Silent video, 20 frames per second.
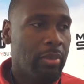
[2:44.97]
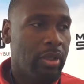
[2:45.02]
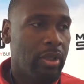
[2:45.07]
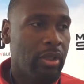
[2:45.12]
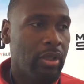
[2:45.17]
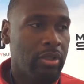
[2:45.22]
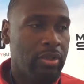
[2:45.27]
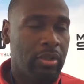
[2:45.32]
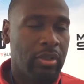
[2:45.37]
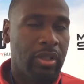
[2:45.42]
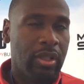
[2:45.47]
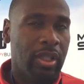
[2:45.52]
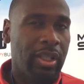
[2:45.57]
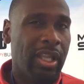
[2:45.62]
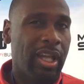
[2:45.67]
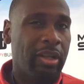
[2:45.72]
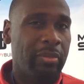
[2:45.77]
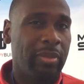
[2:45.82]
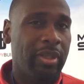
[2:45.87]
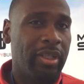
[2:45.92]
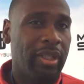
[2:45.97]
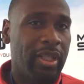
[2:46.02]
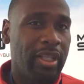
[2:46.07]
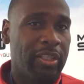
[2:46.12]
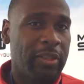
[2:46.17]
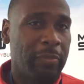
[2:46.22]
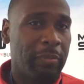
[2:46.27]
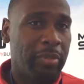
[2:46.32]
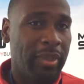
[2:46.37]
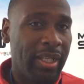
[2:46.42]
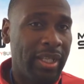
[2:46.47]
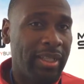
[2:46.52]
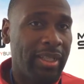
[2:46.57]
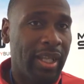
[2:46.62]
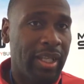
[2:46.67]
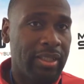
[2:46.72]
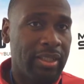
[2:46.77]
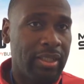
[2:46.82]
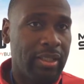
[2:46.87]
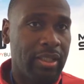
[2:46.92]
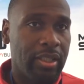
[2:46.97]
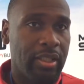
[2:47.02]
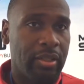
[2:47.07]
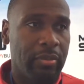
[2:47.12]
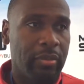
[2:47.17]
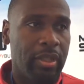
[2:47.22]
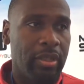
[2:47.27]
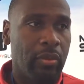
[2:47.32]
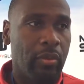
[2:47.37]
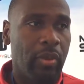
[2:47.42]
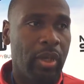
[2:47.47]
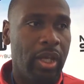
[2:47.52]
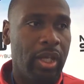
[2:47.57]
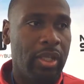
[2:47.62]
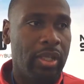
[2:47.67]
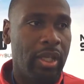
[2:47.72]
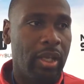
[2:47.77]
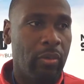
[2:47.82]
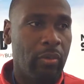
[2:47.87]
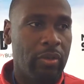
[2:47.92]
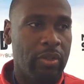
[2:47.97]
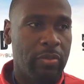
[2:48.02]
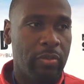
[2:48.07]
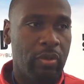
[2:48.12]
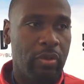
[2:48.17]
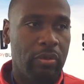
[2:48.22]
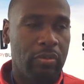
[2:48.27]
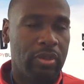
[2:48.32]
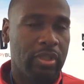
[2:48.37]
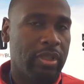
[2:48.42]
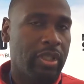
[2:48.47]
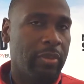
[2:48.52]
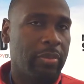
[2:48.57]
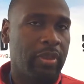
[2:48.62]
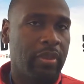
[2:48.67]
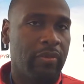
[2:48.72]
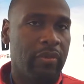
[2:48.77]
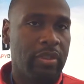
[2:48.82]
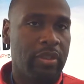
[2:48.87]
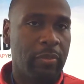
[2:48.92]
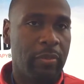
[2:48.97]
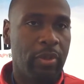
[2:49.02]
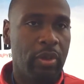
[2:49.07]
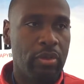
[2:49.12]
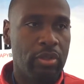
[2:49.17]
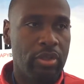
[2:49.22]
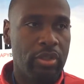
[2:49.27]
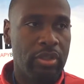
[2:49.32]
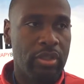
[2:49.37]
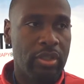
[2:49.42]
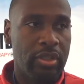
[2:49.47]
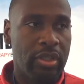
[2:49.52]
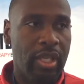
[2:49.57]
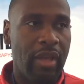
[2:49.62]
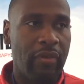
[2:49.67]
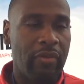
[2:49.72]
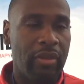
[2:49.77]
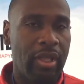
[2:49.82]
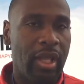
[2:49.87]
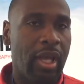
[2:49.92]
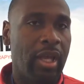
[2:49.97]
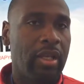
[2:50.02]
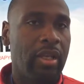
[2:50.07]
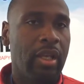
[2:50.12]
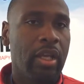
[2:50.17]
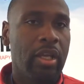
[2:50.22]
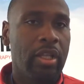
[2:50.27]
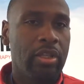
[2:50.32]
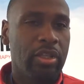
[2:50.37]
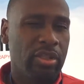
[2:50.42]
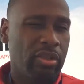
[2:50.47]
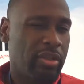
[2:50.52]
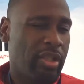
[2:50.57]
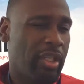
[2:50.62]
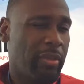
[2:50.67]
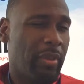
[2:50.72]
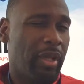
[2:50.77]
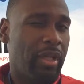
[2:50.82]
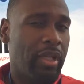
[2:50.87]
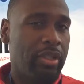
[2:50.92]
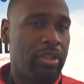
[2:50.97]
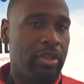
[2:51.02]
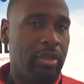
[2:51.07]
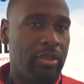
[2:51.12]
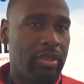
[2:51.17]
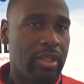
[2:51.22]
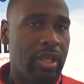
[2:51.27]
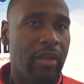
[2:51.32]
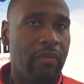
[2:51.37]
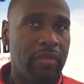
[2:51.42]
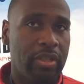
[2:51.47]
But it also allowed me to explain that to them in a way that was more receptive as opposed to just having that, do you take my insurance